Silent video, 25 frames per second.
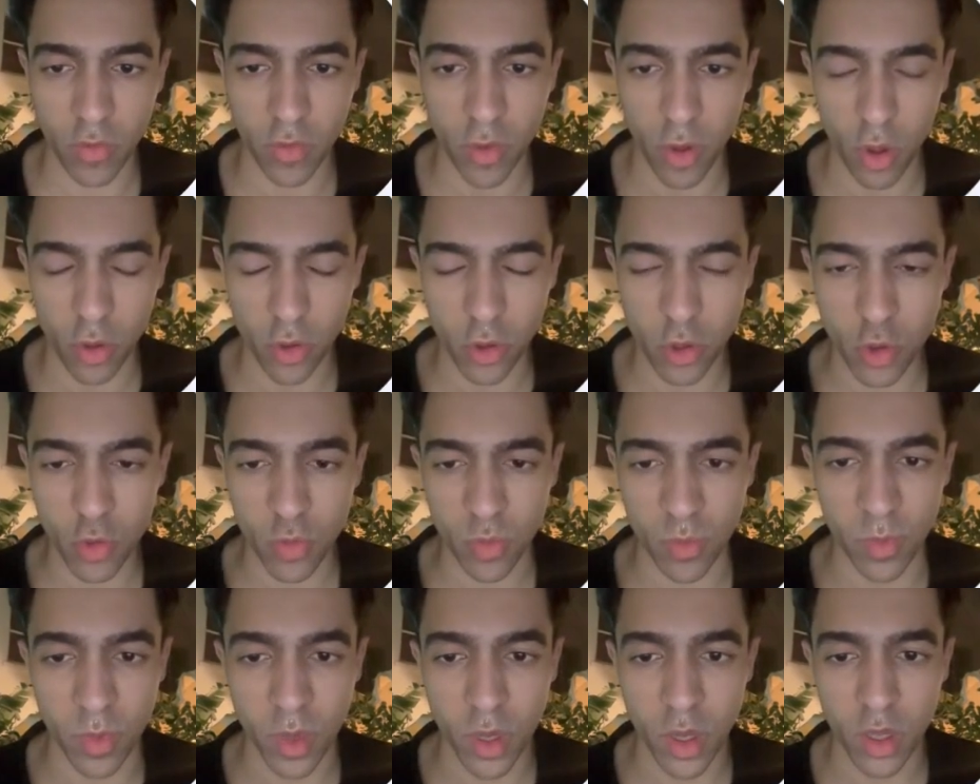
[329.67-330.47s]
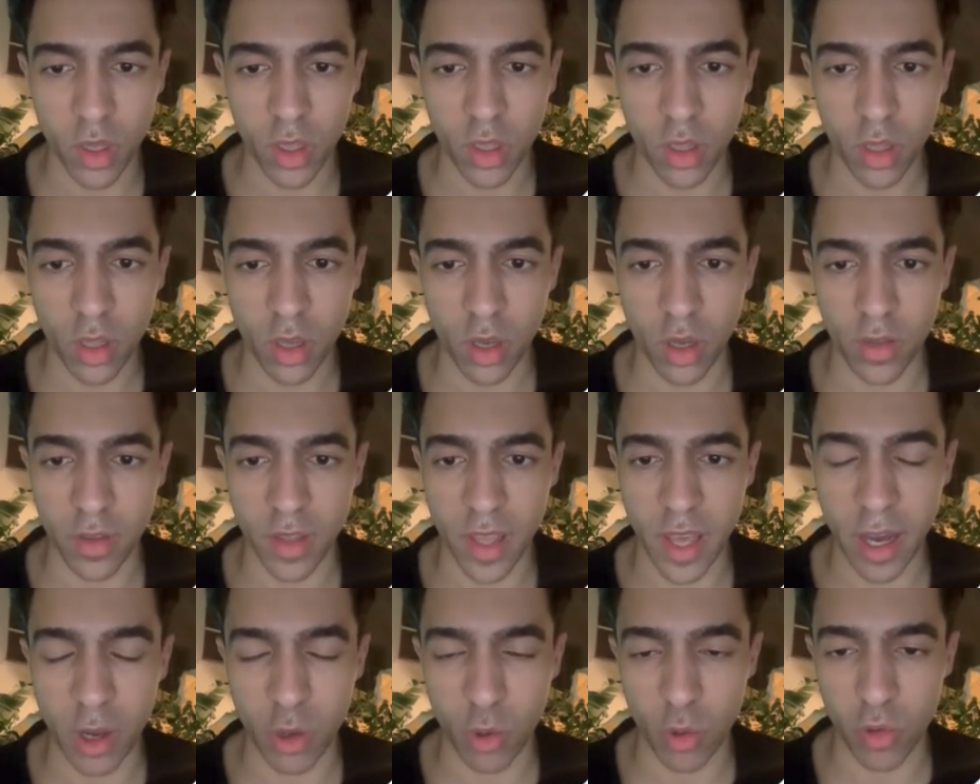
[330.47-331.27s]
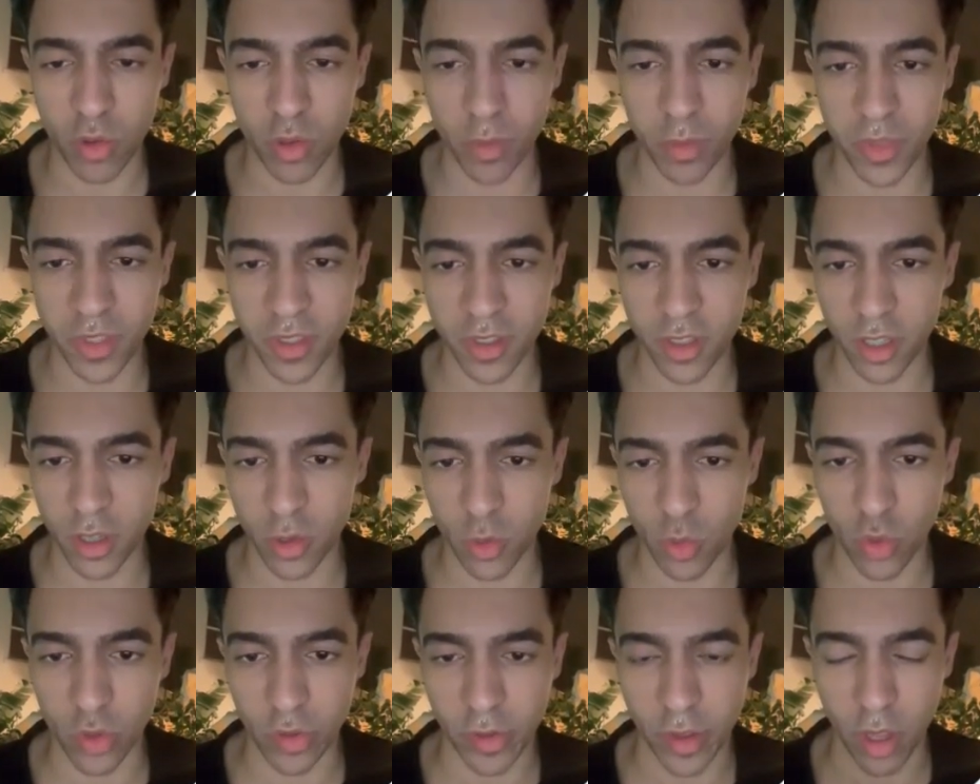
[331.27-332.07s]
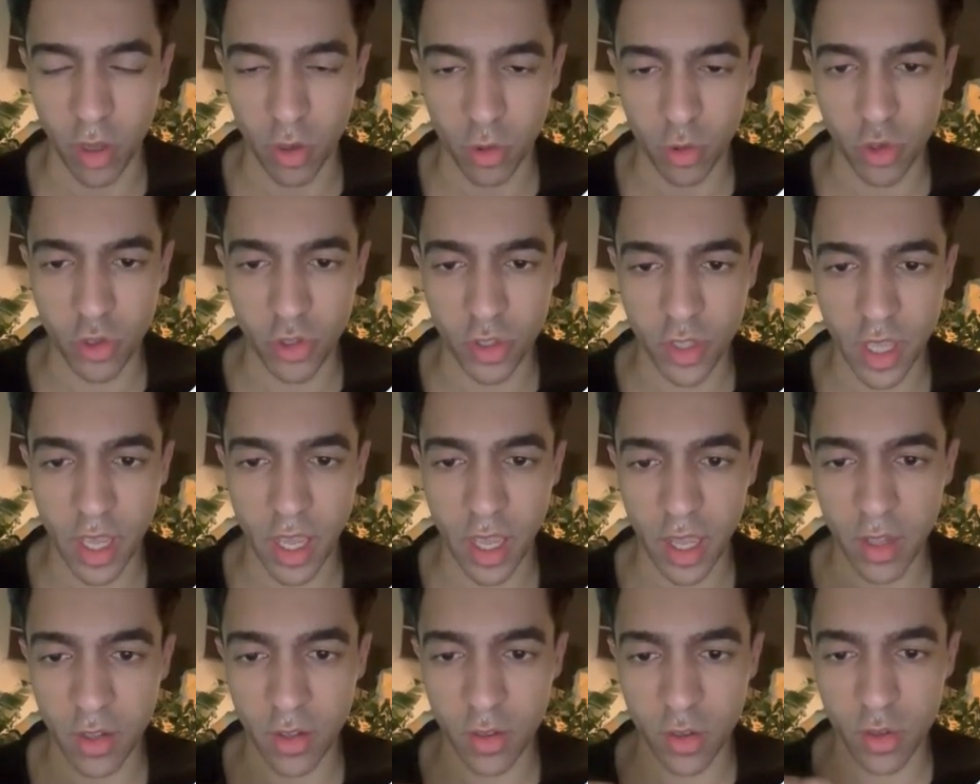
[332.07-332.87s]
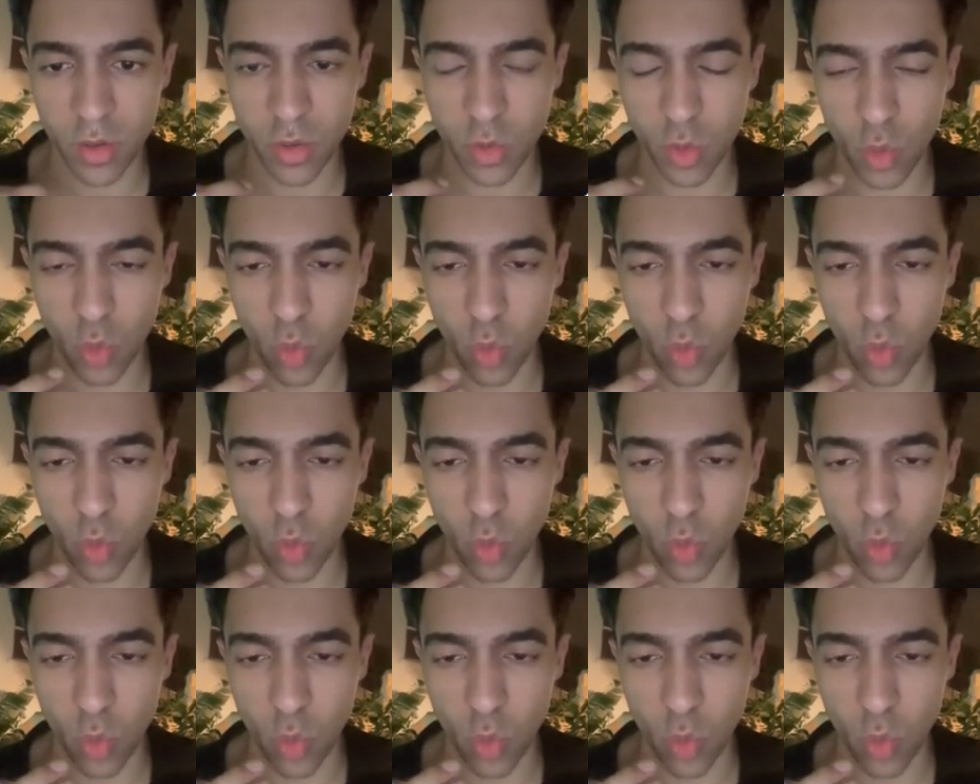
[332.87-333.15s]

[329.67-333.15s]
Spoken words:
volume, the algorithm isn't going to really understand